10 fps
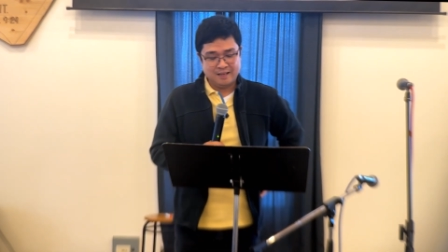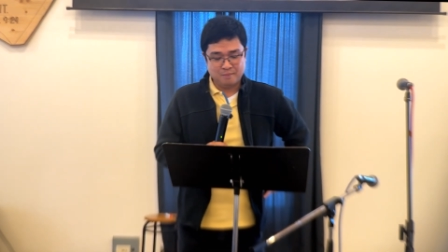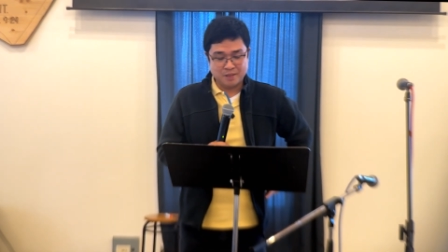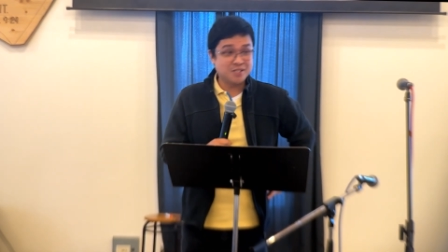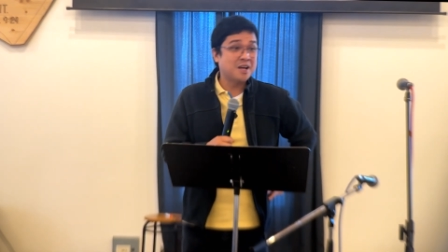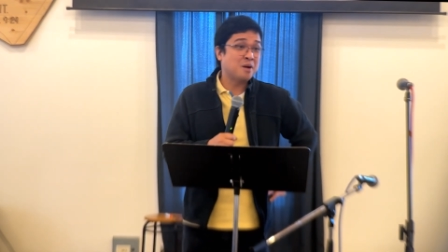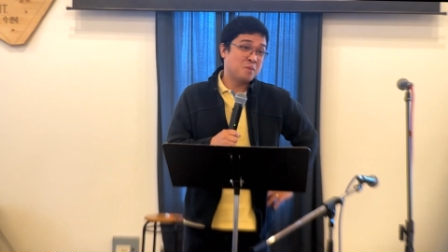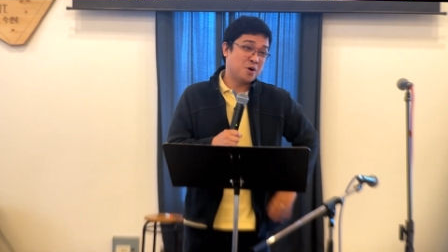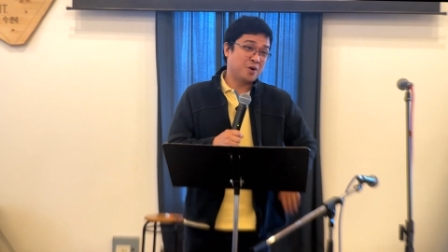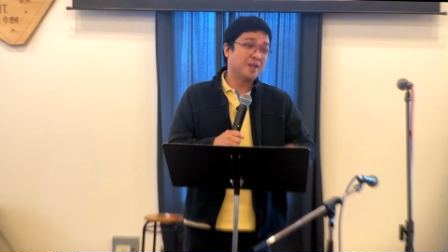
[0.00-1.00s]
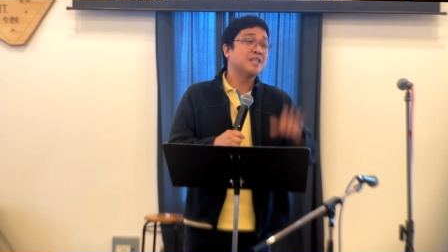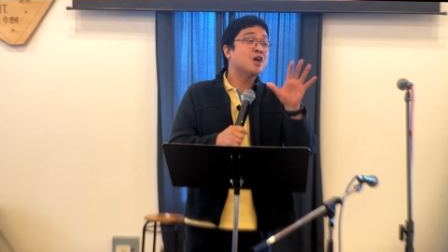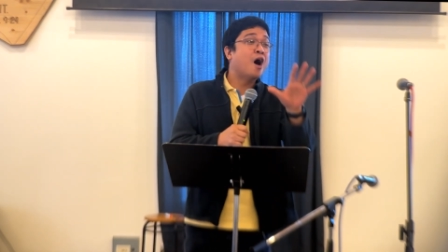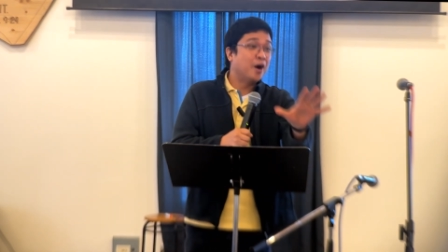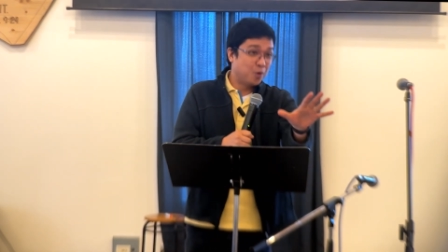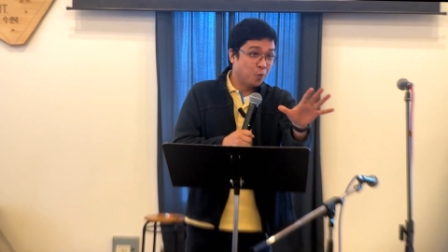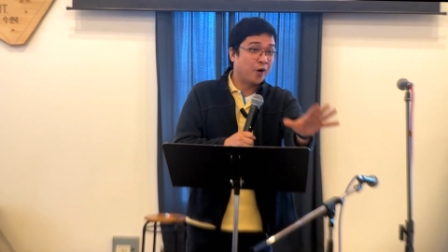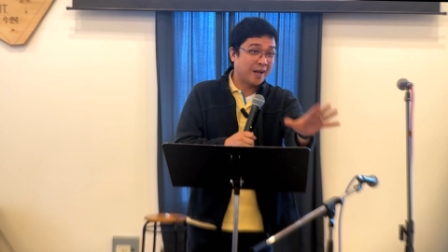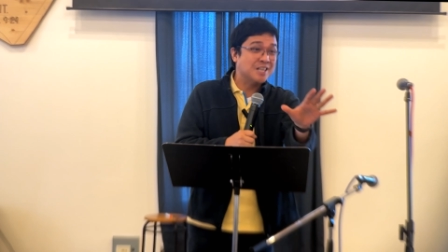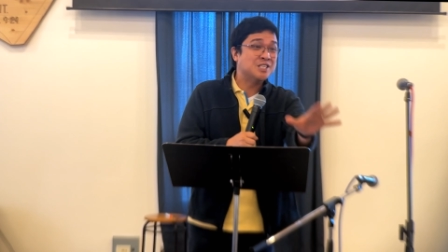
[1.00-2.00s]
That's not a miracle. That's hard
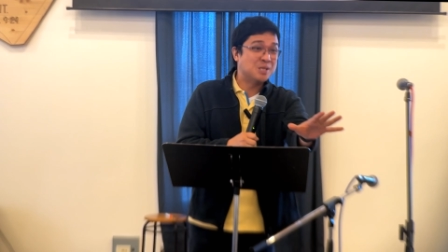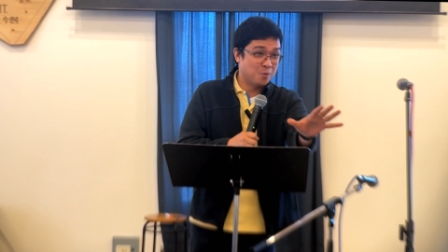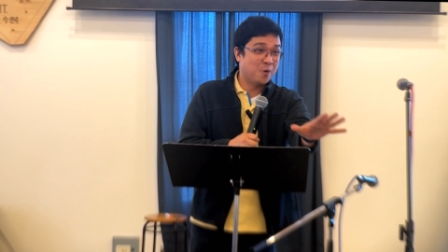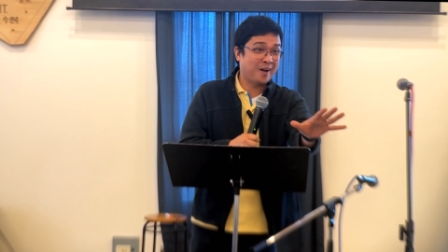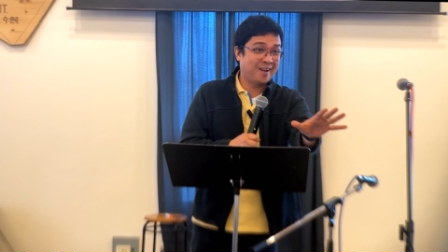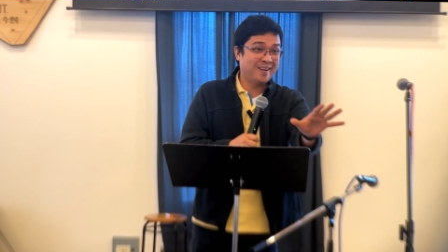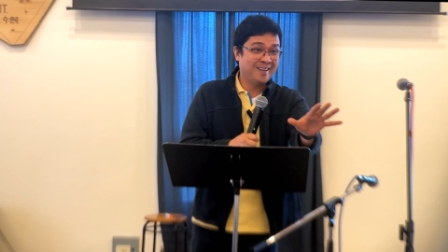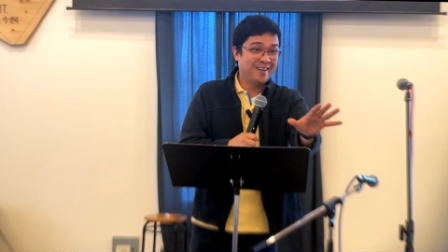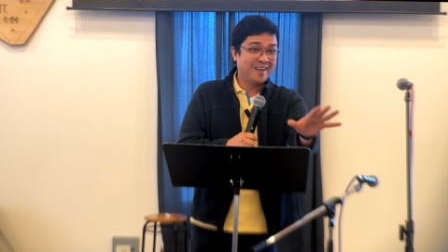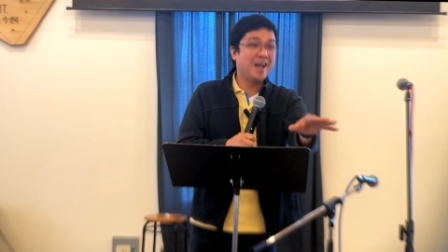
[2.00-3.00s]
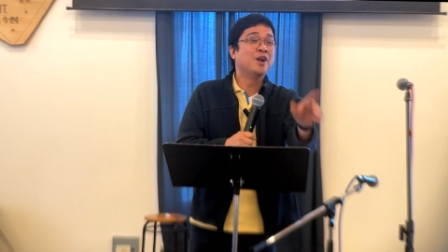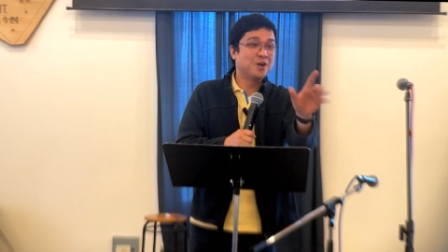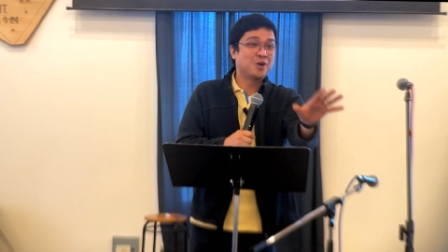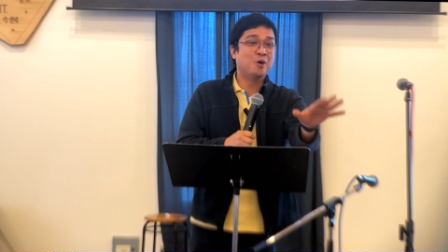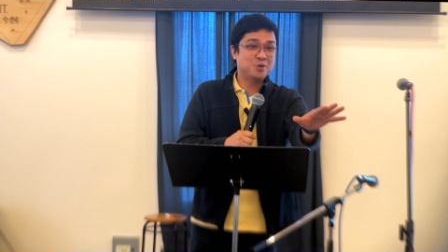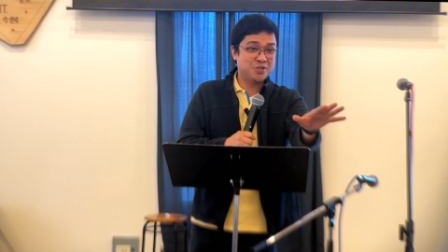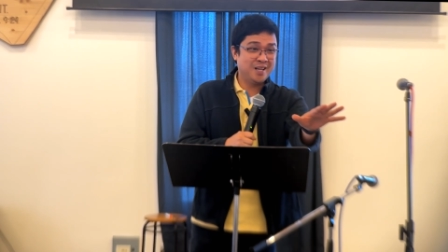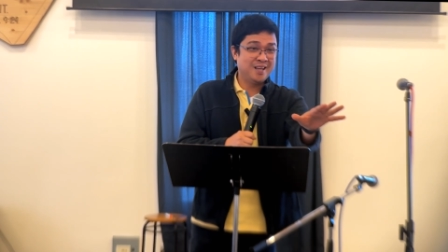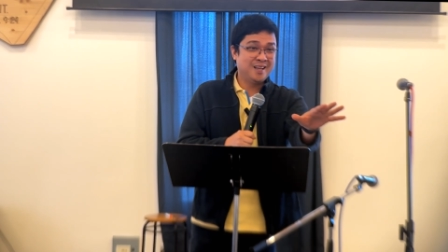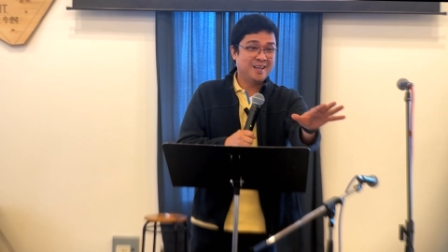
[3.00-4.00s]
work and teamwork and good
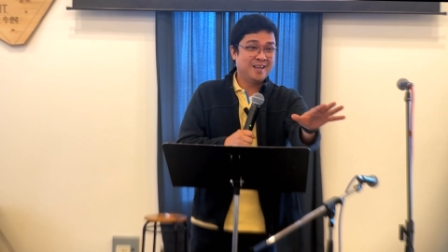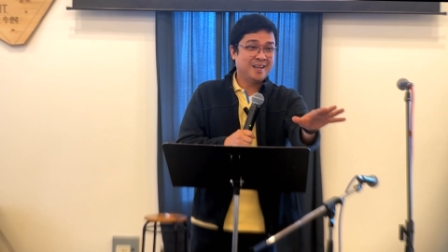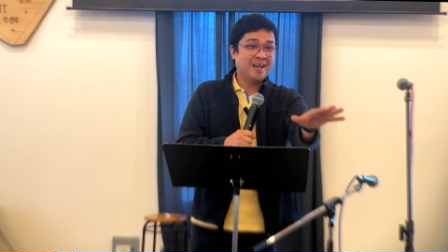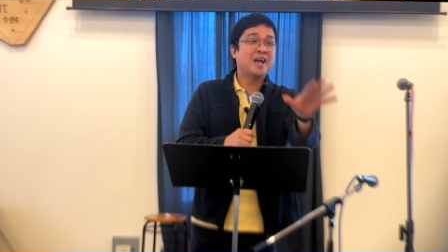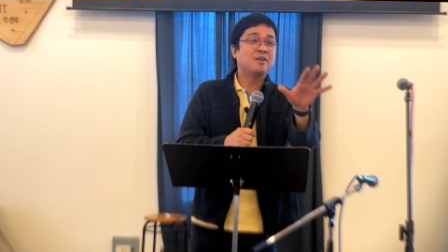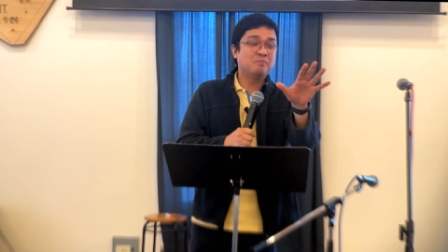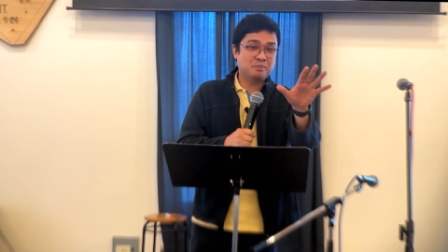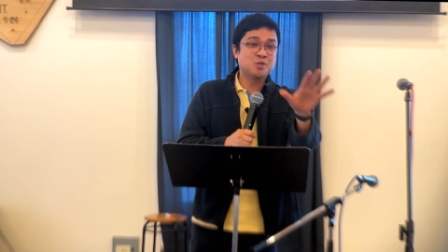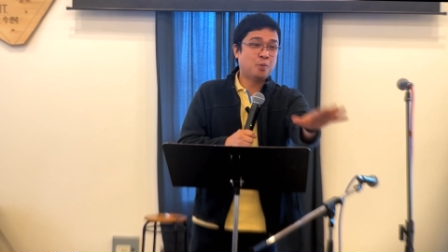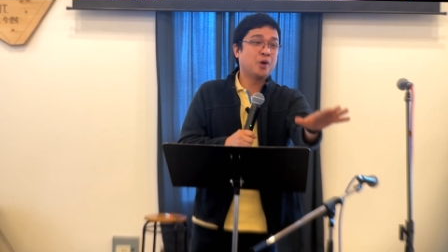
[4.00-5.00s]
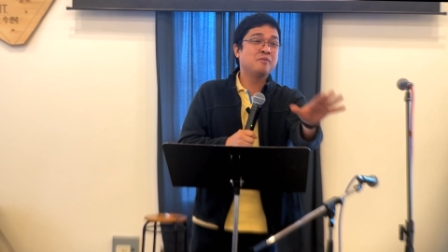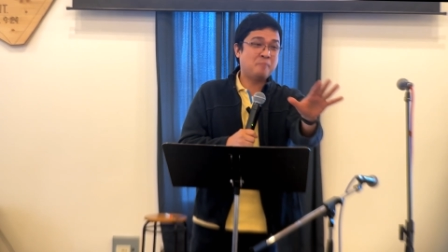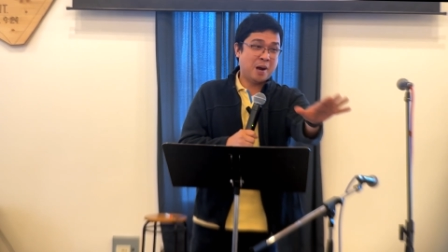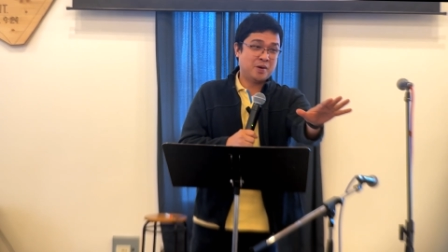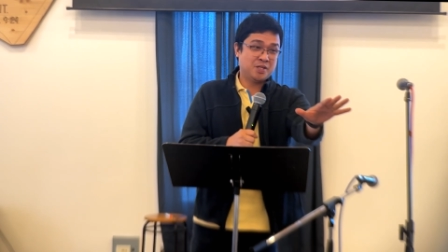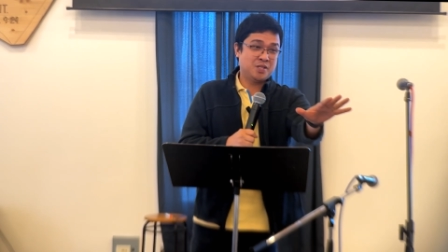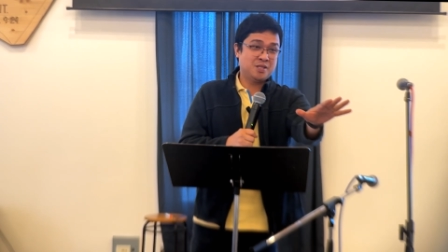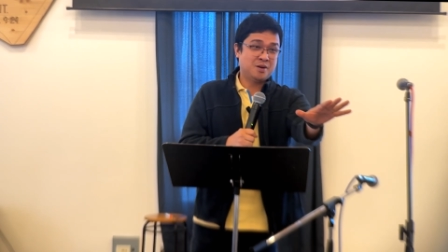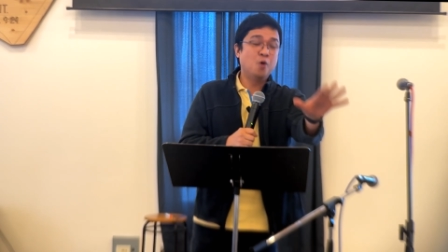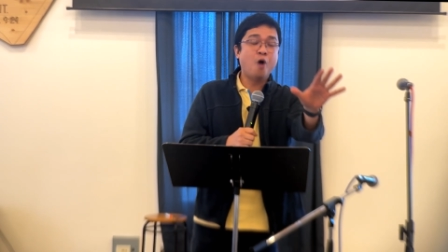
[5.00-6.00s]
coaching and supportive
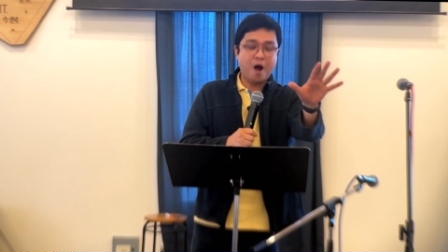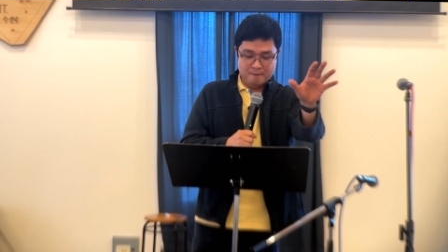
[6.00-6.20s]
parents. Hurrah!